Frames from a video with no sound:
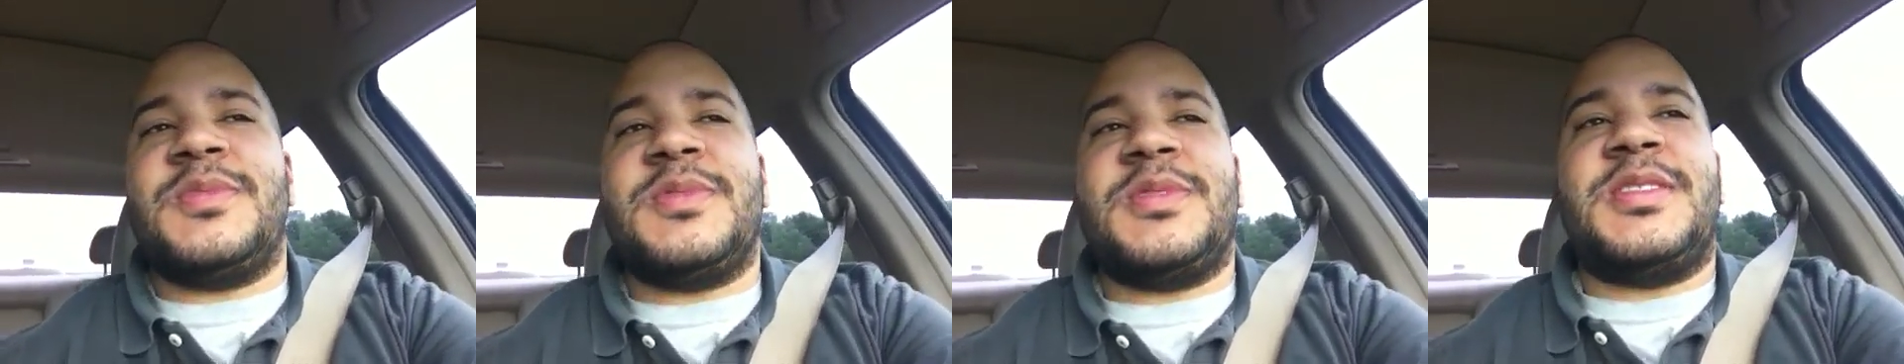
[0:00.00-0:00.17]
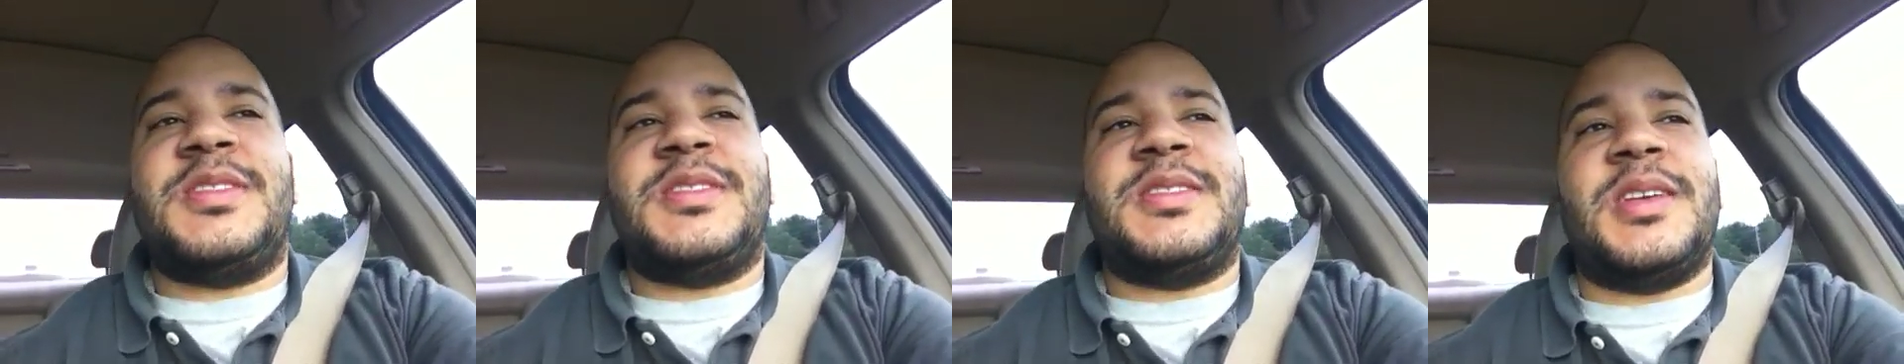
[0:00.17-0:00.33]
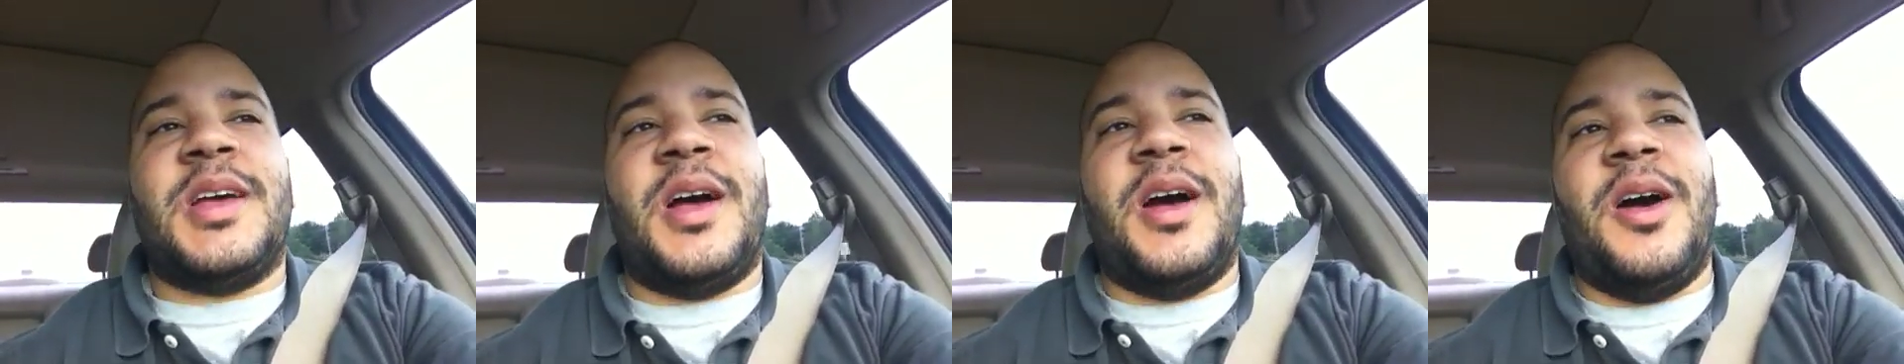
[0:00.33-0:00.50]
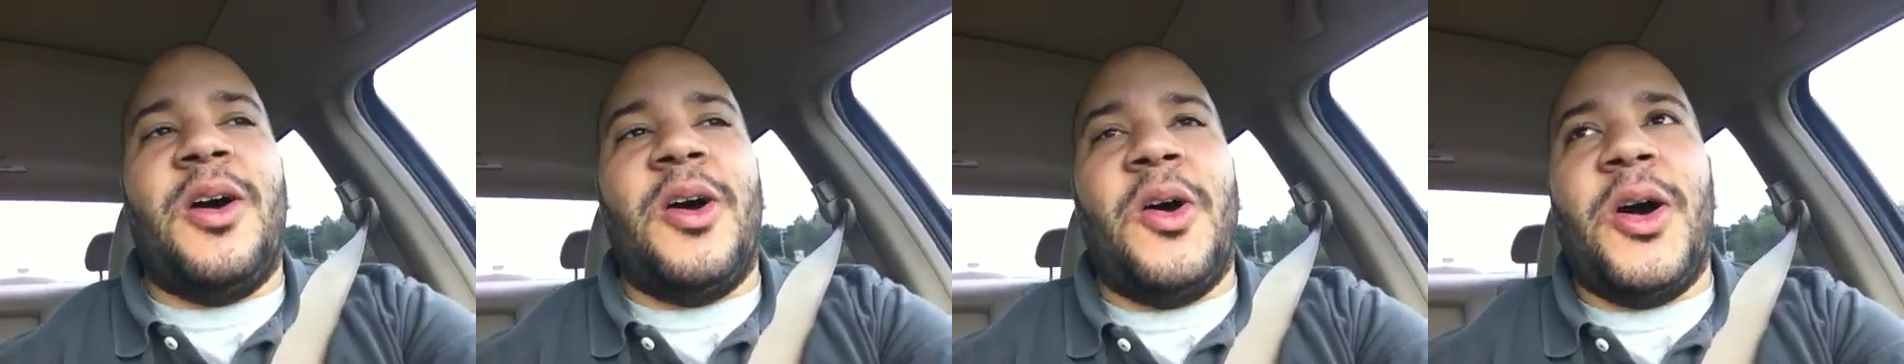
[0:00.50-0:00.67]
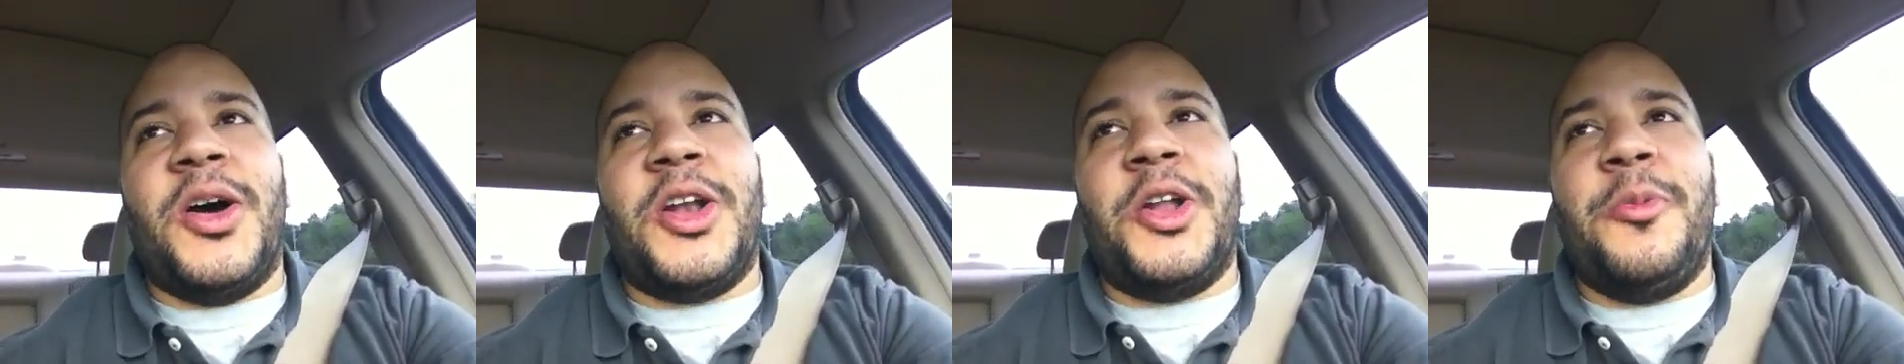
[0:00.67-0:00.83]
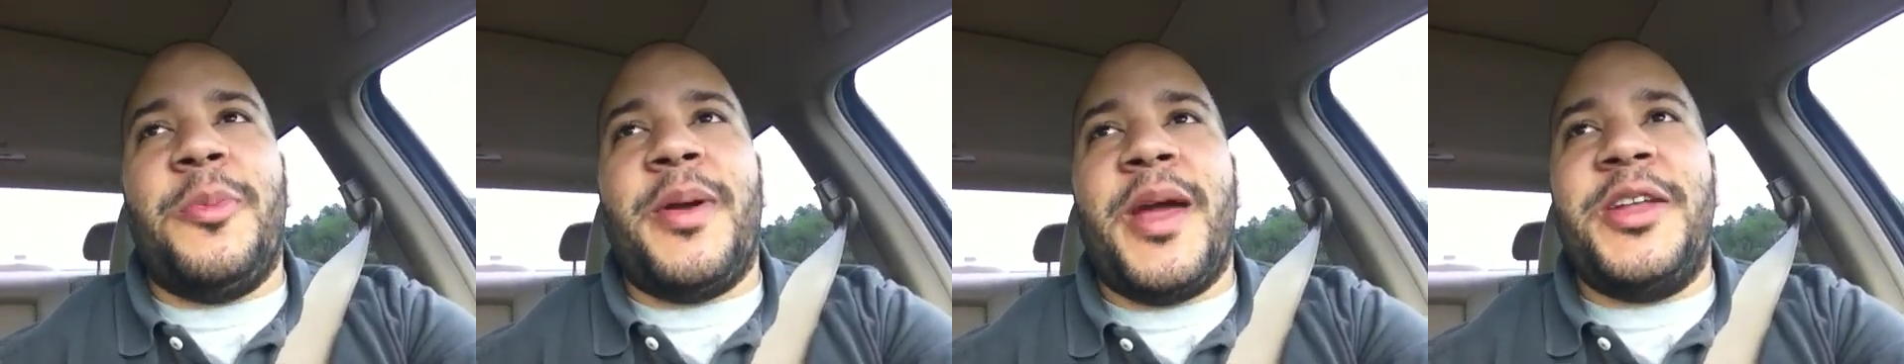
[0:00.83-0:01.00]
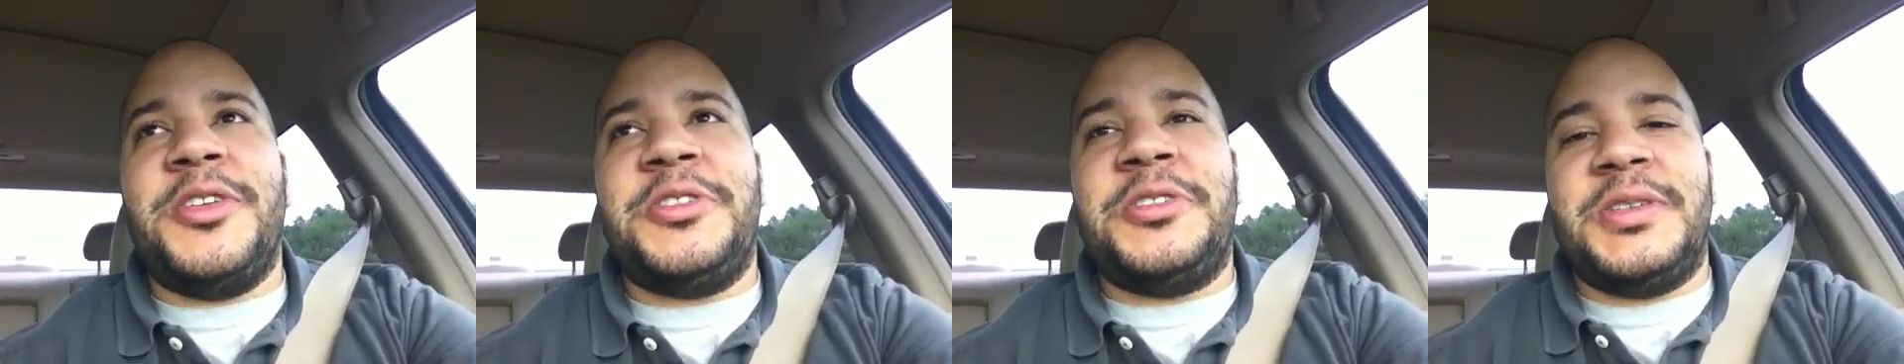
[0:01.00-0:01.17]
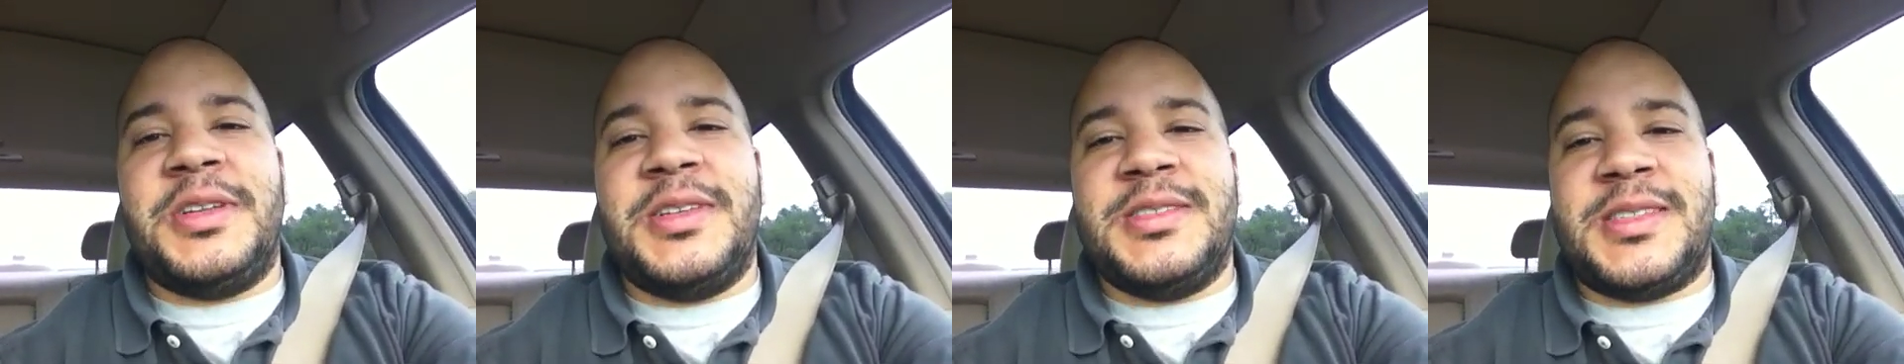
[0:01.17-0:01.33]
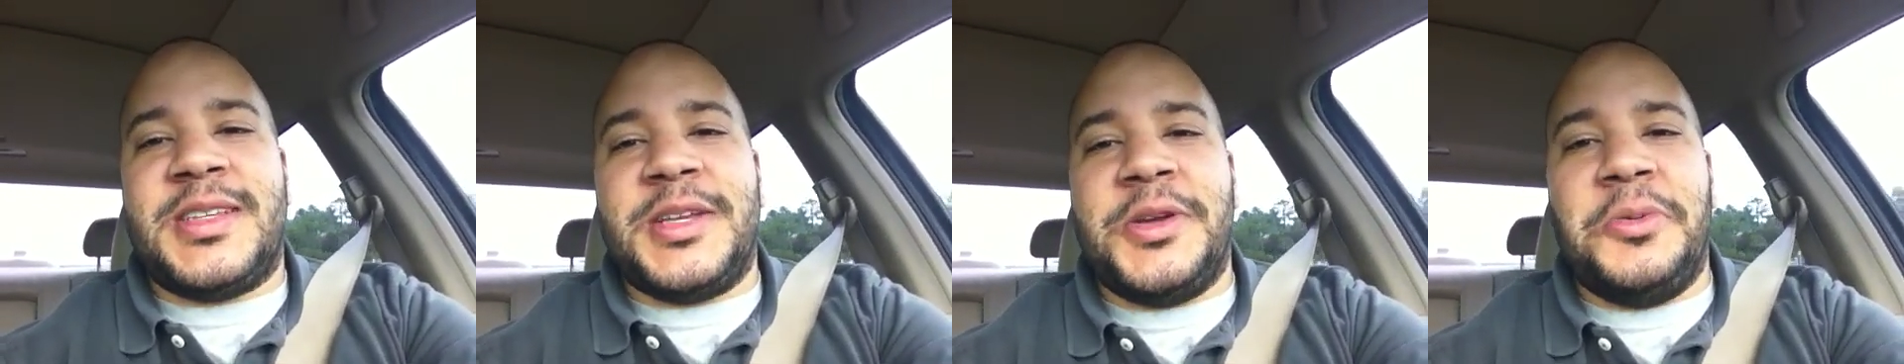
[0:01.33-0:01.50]
So it'll be
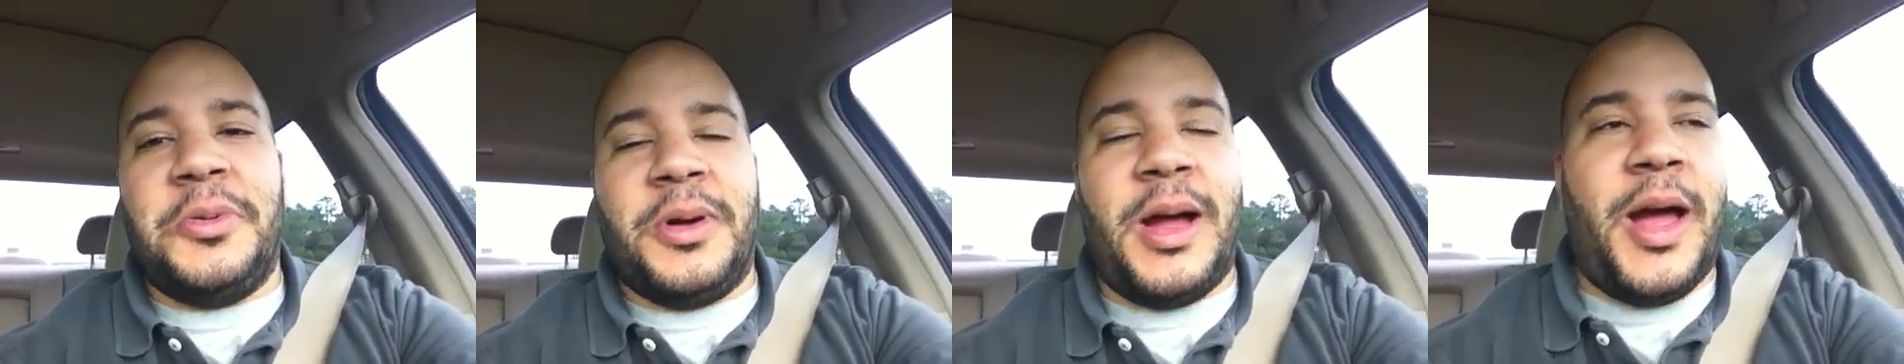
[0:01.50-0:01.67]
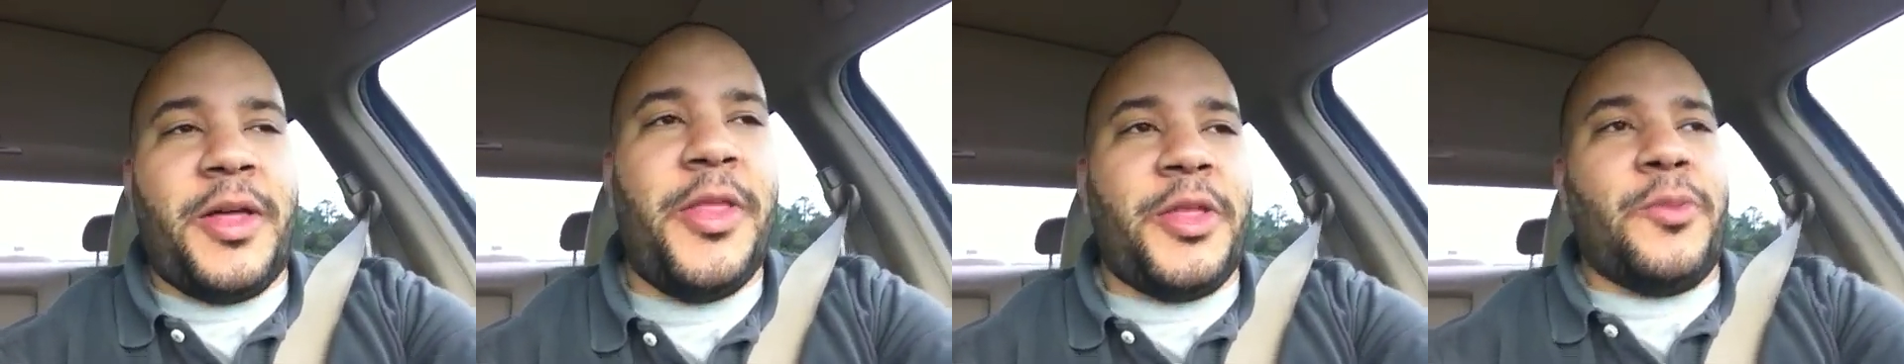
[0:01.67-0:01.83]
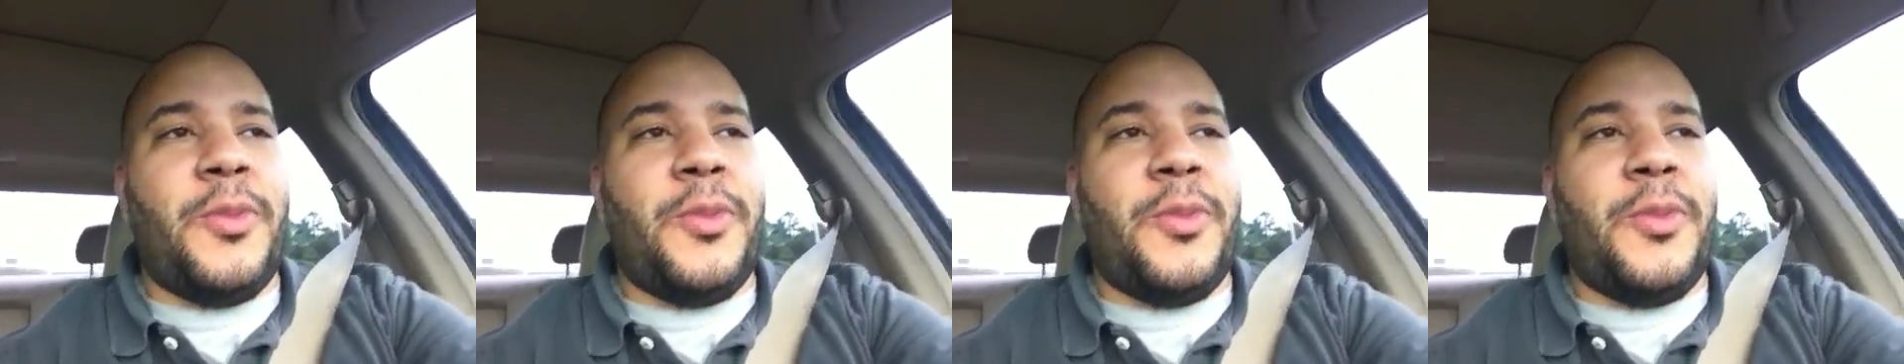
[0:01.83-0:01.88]
interesting to see how